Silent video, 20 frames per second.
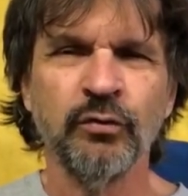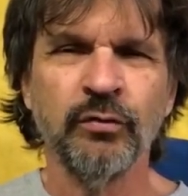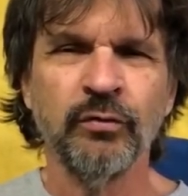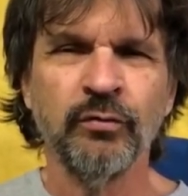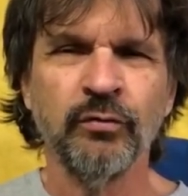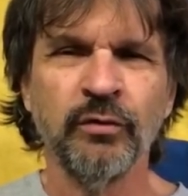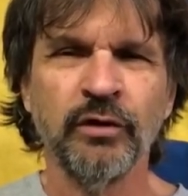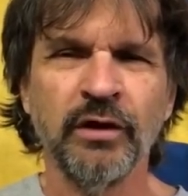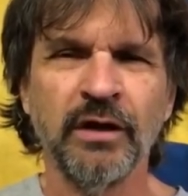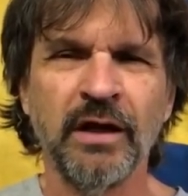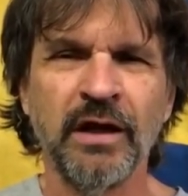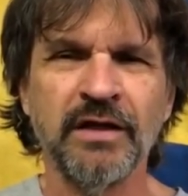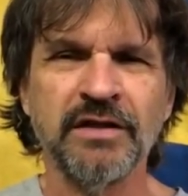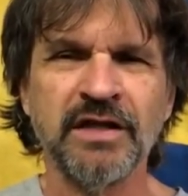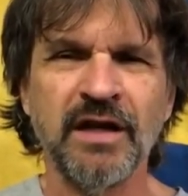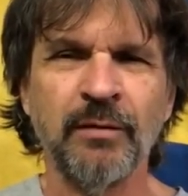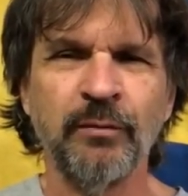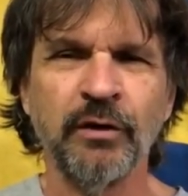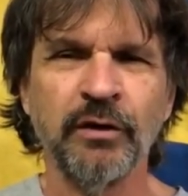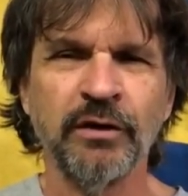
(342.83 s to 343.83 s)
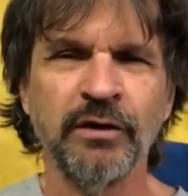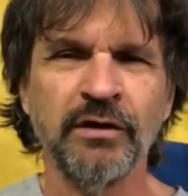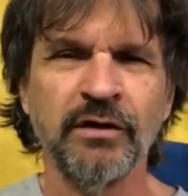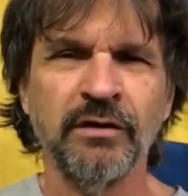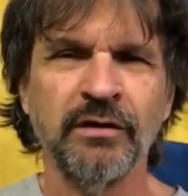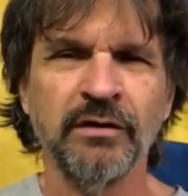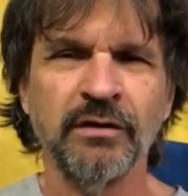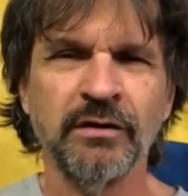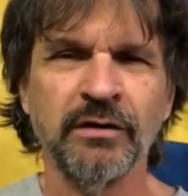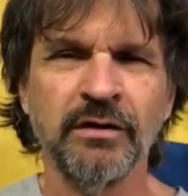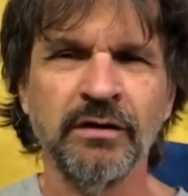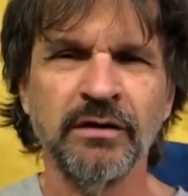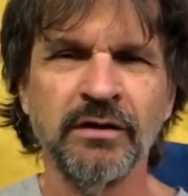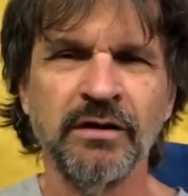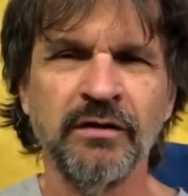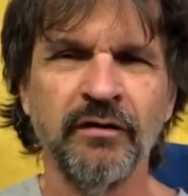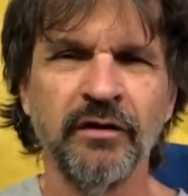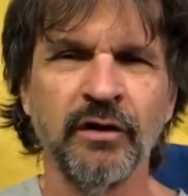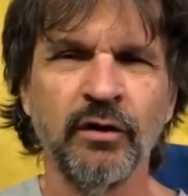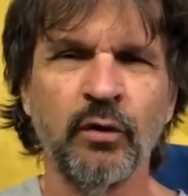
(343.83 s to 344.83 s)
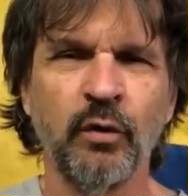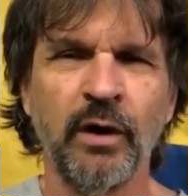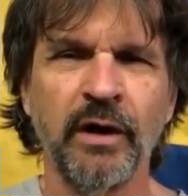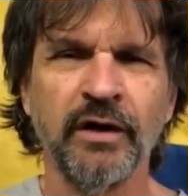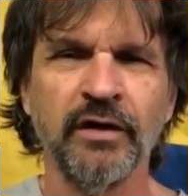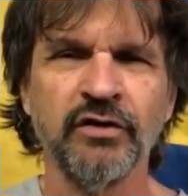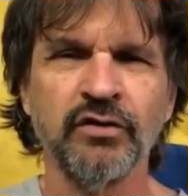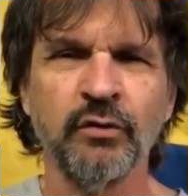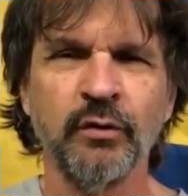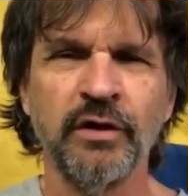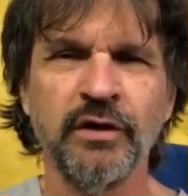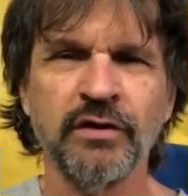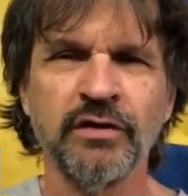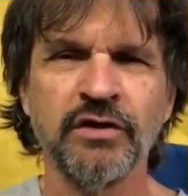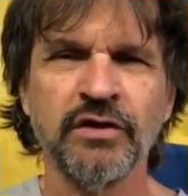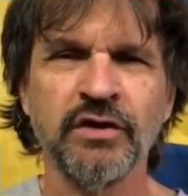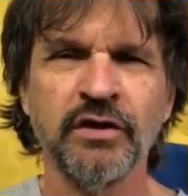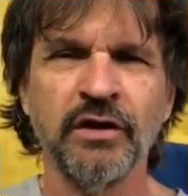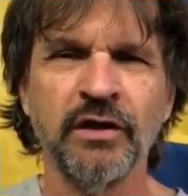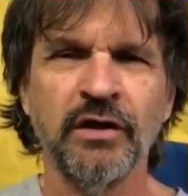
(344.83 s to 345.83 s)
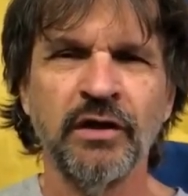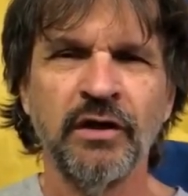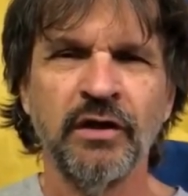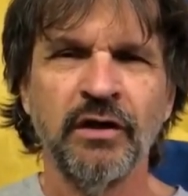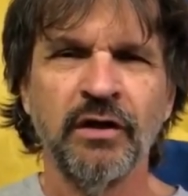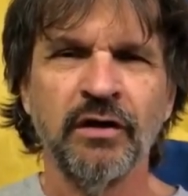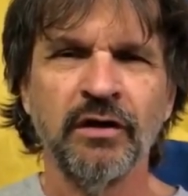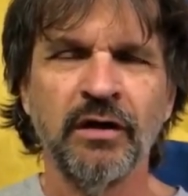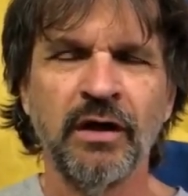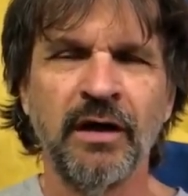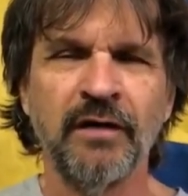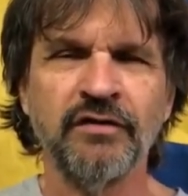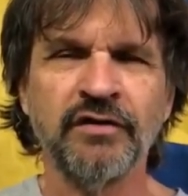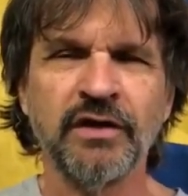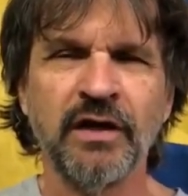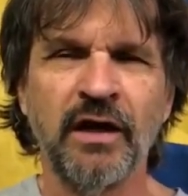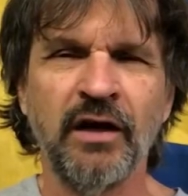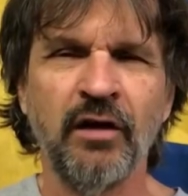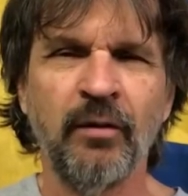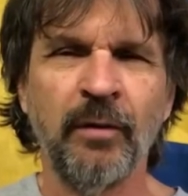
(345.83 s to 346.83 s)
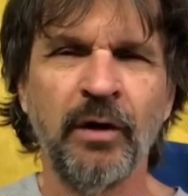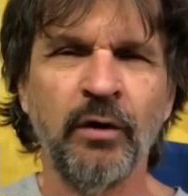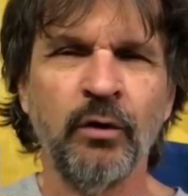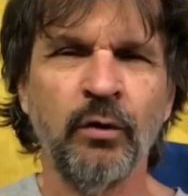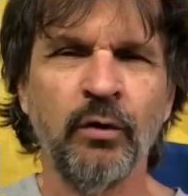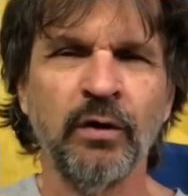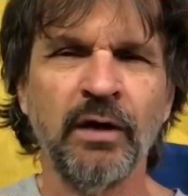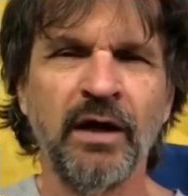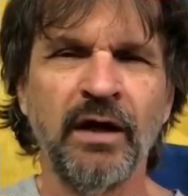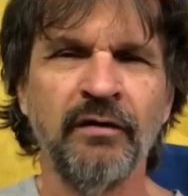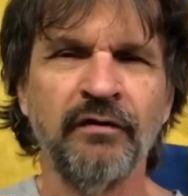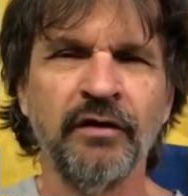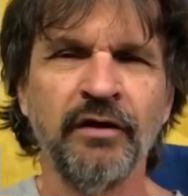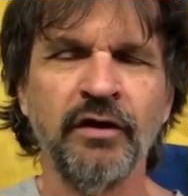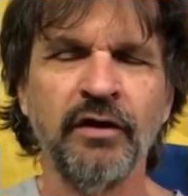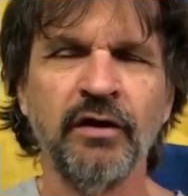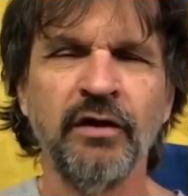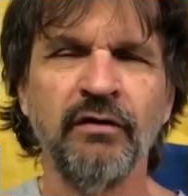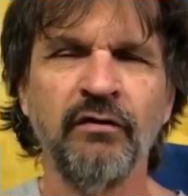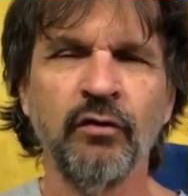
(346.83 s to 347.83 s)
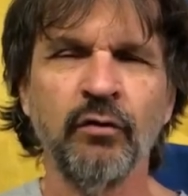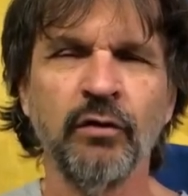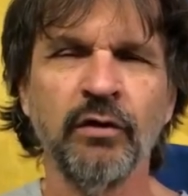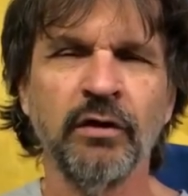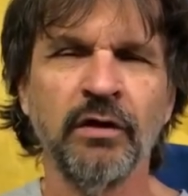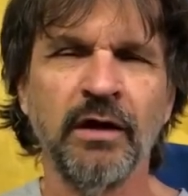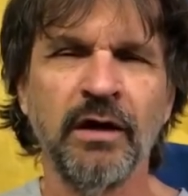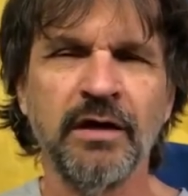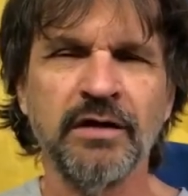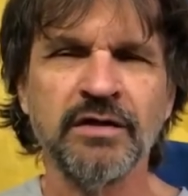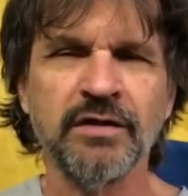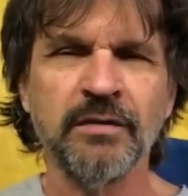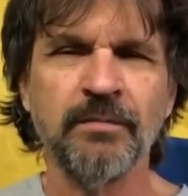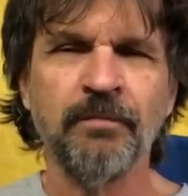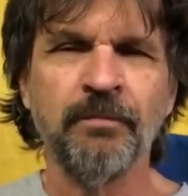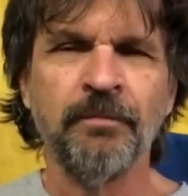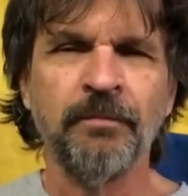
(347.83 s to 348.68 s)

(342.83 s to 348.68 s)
Realized I'd been living quite a Swedish lifestyle my whole life and didn't even realize it.